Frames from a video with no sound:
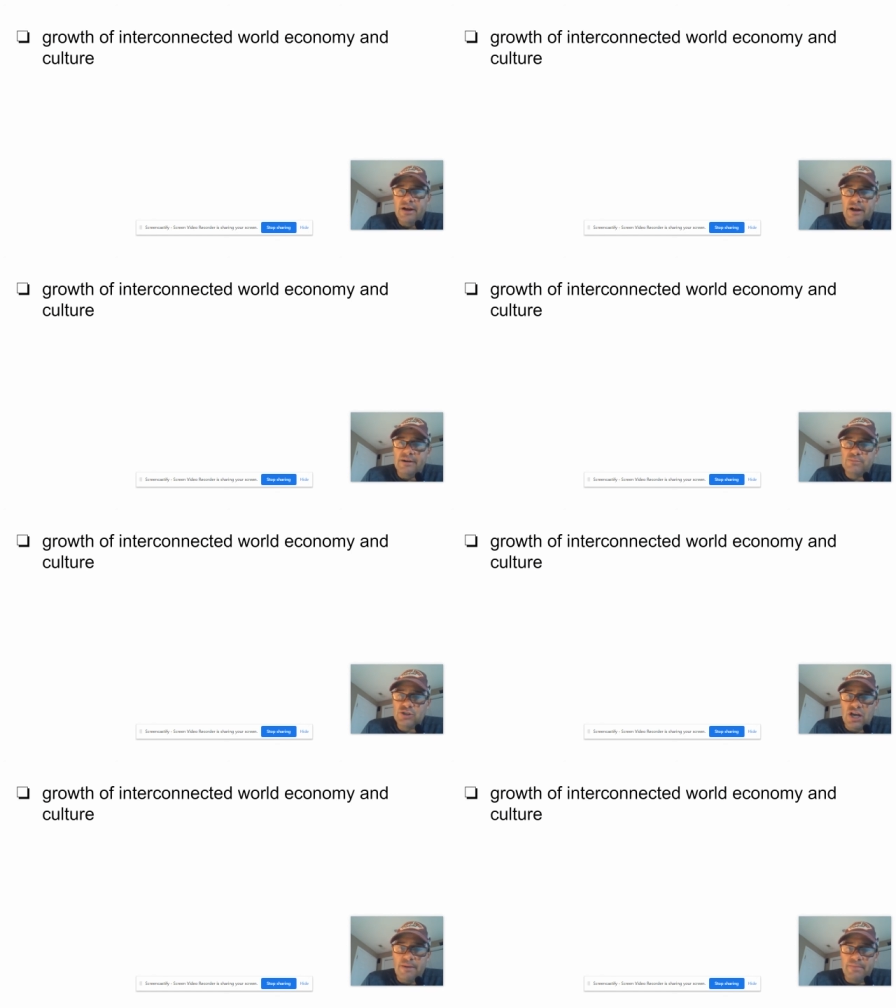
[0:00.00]
um,
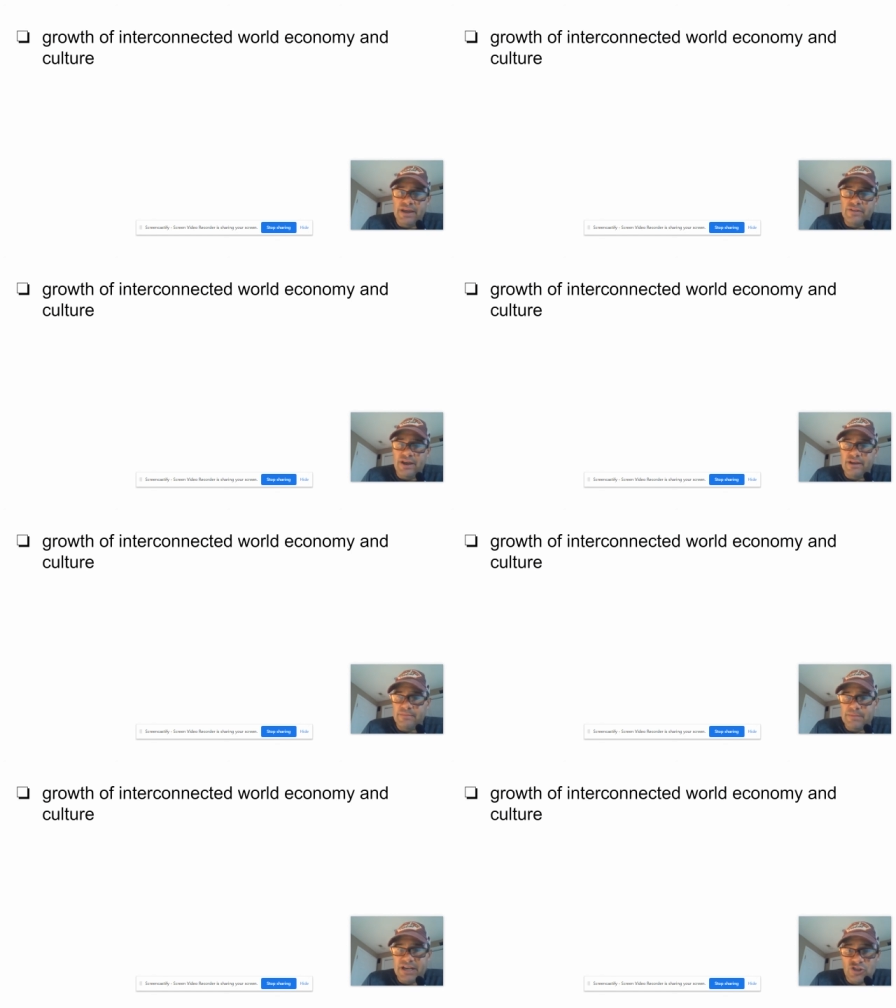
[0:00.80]
some, in, in,
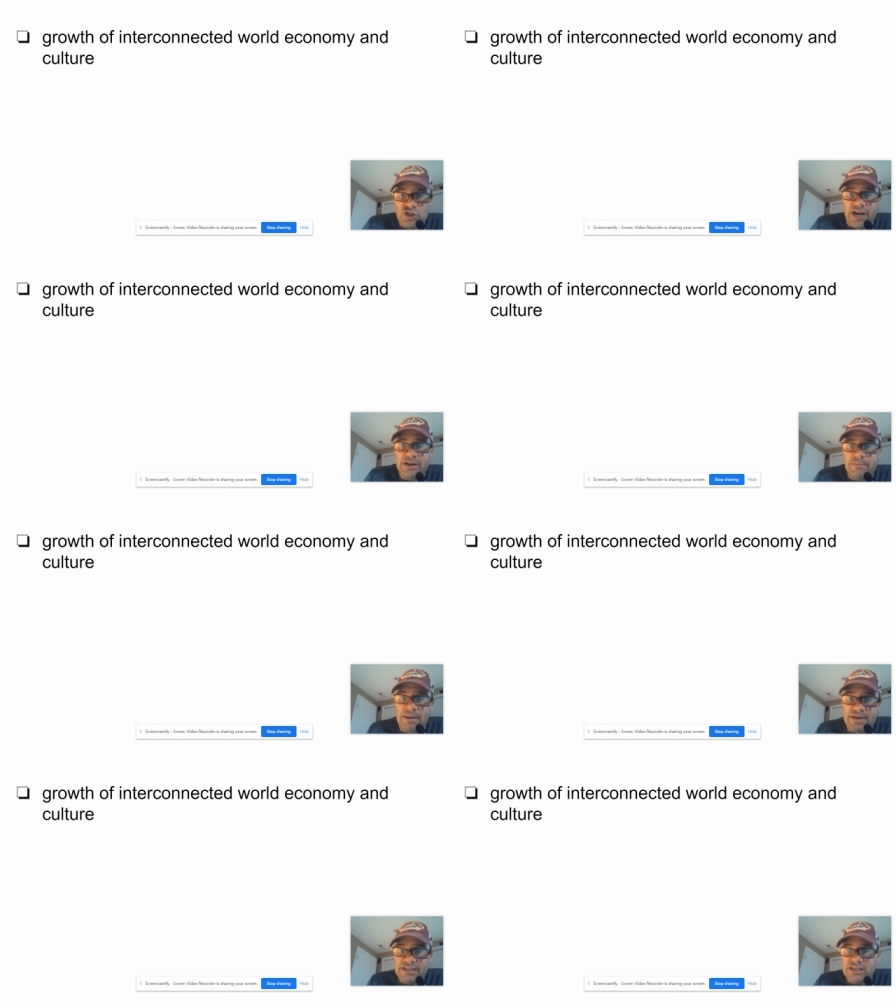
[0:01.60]
because China
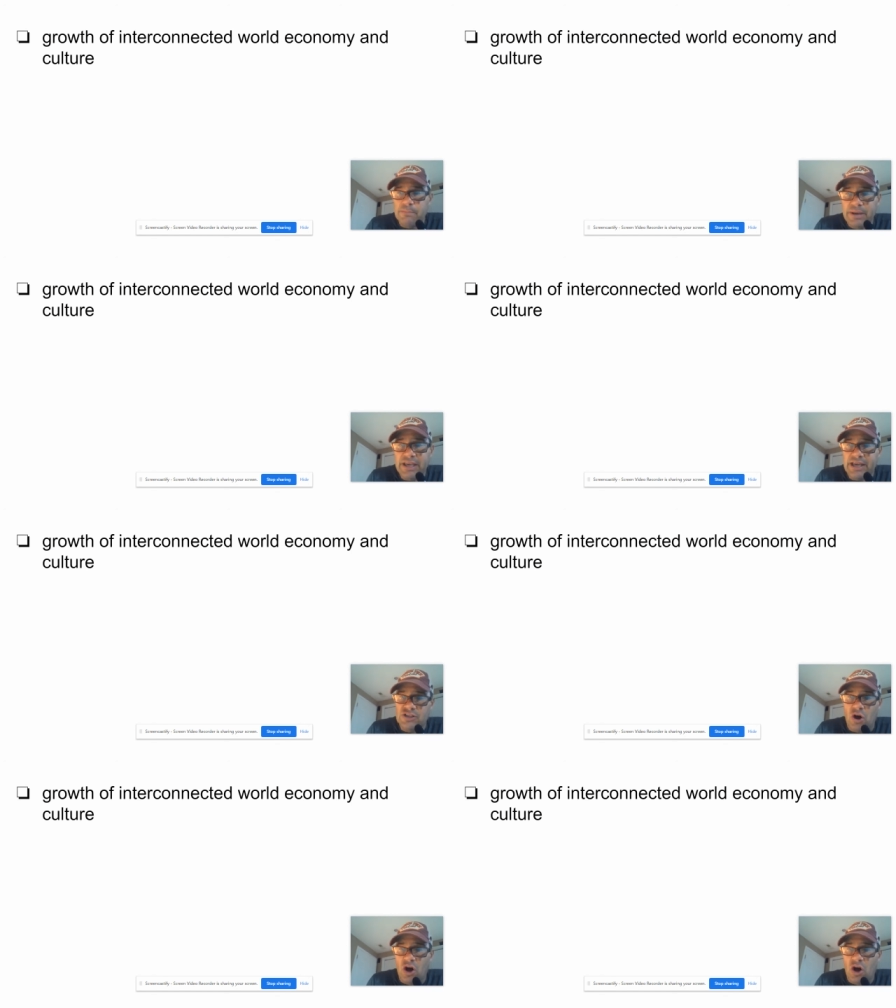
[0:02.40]
maybe isn't being as